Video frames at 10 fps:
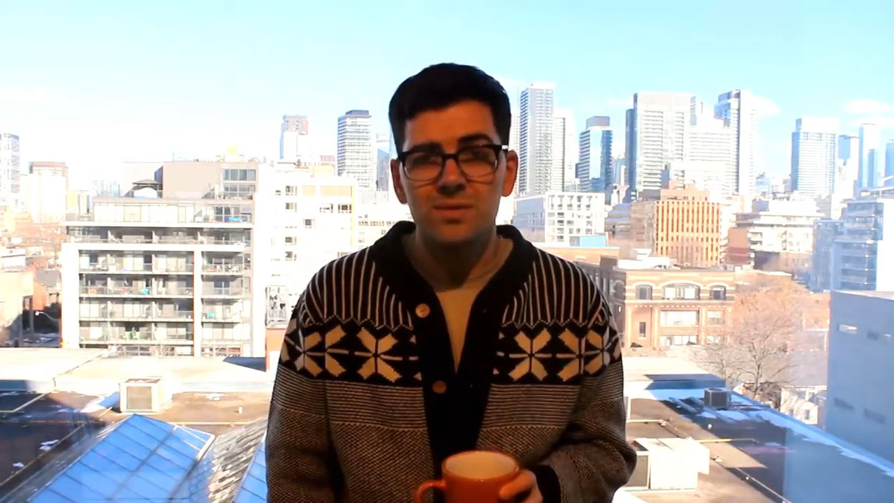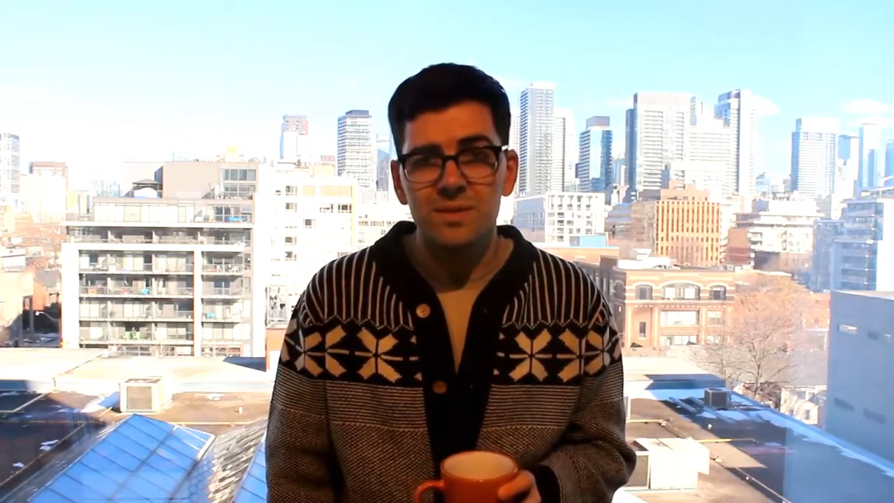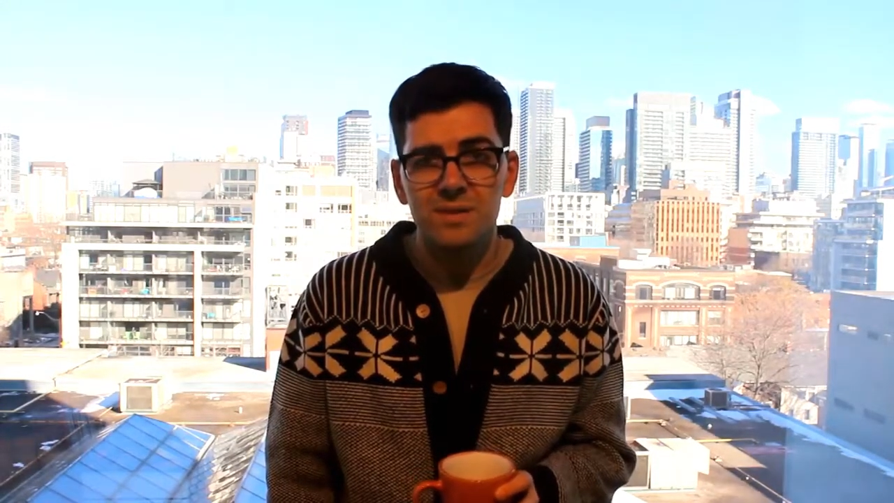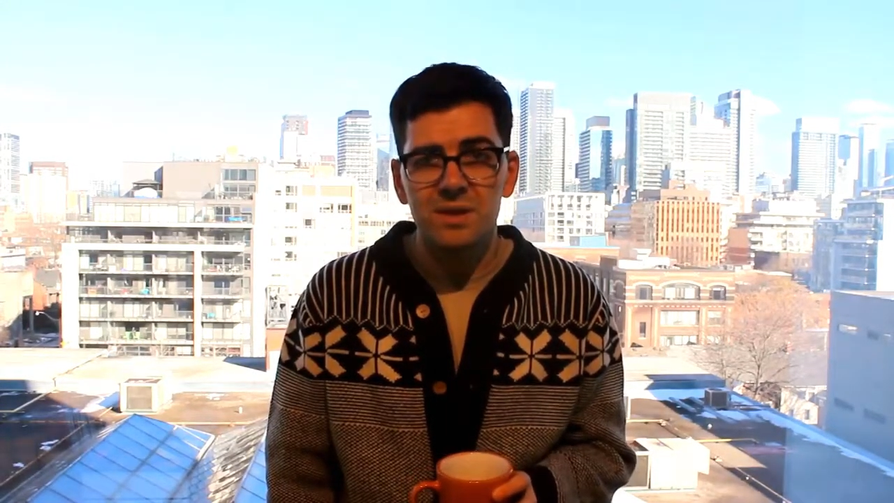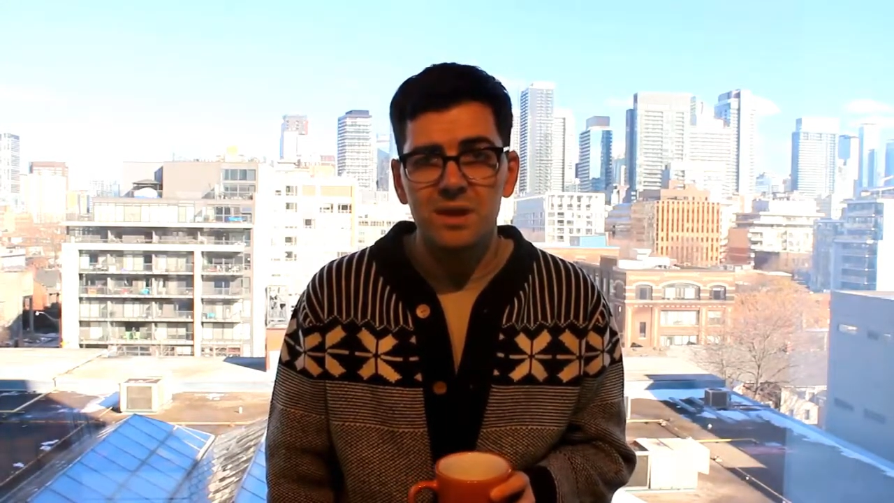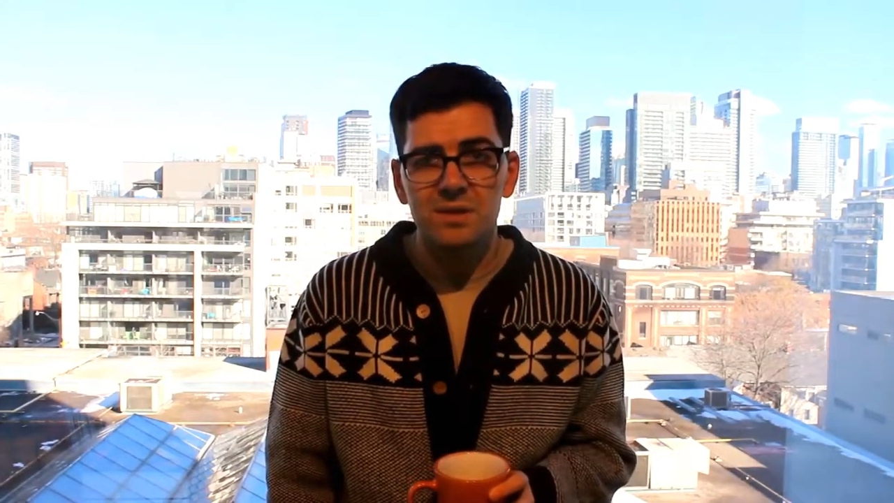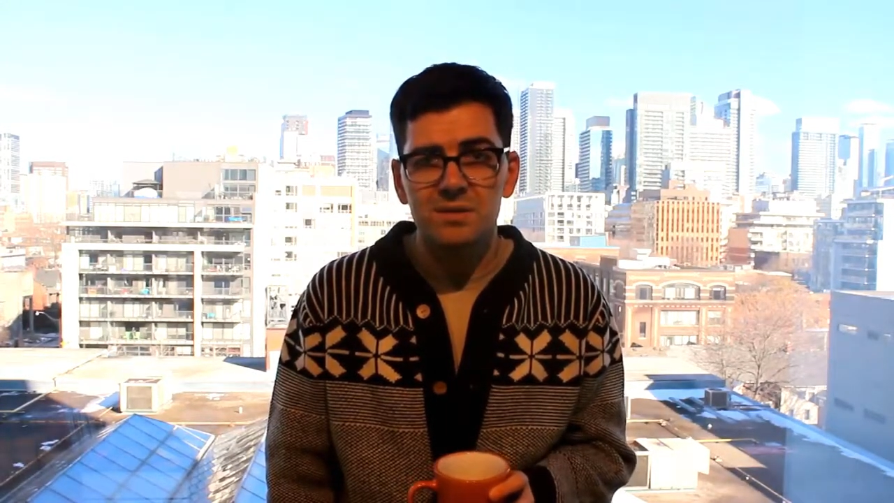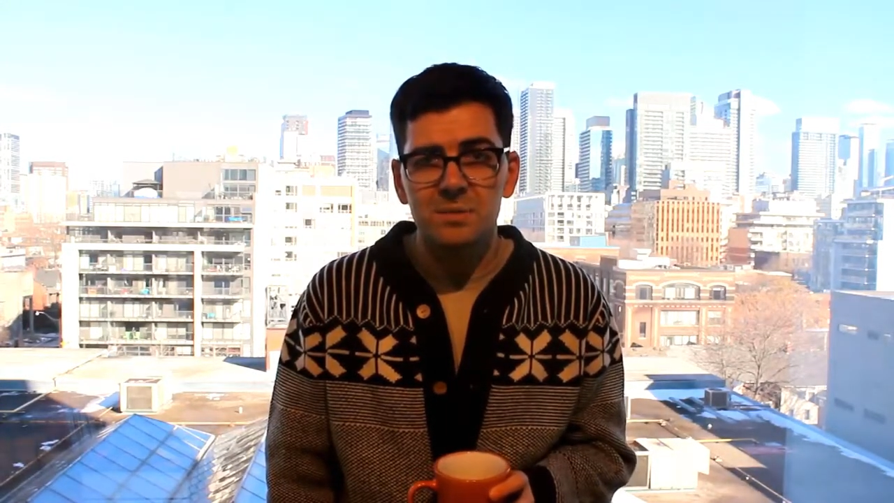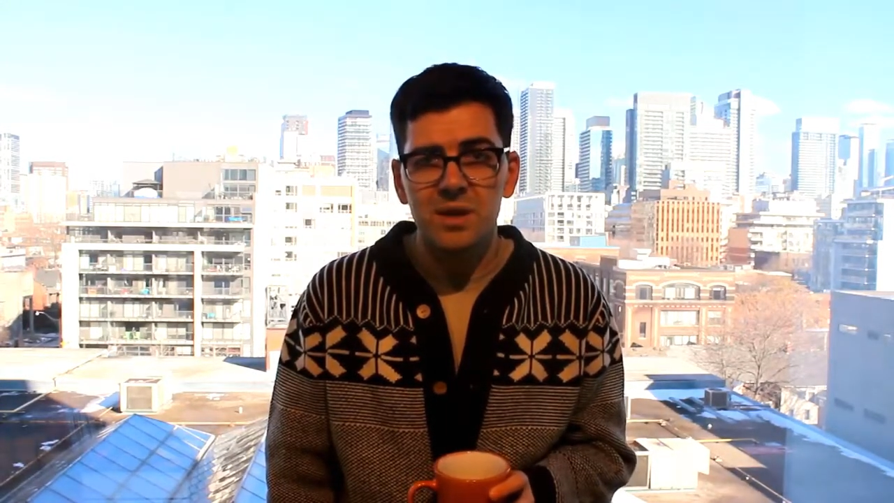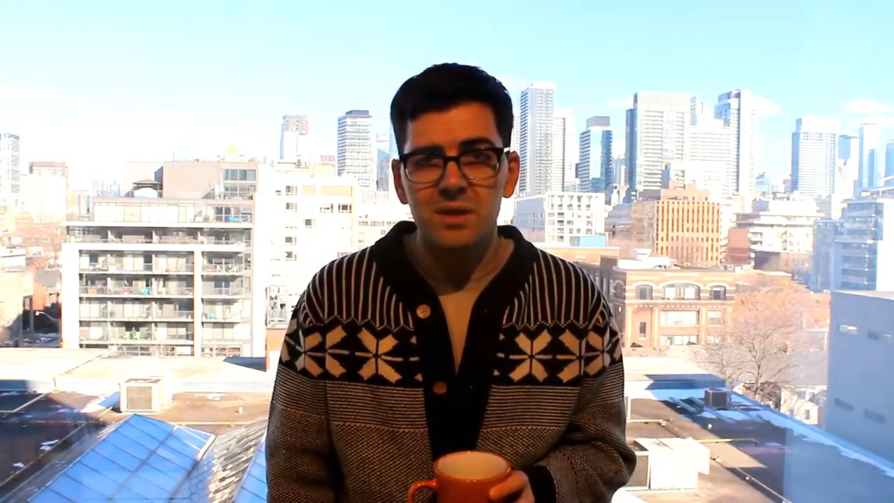
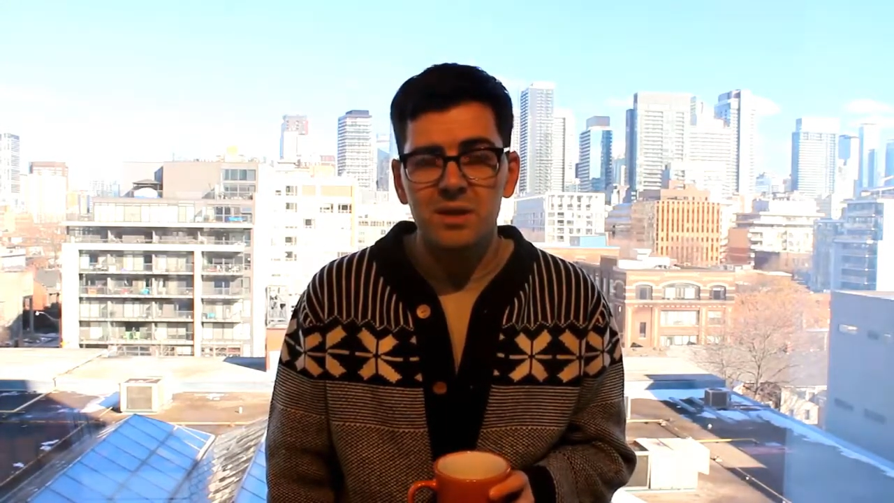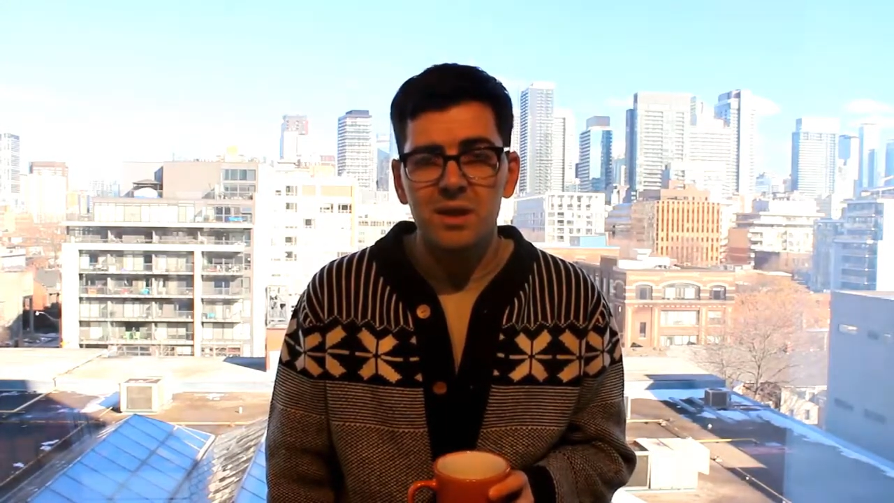a month.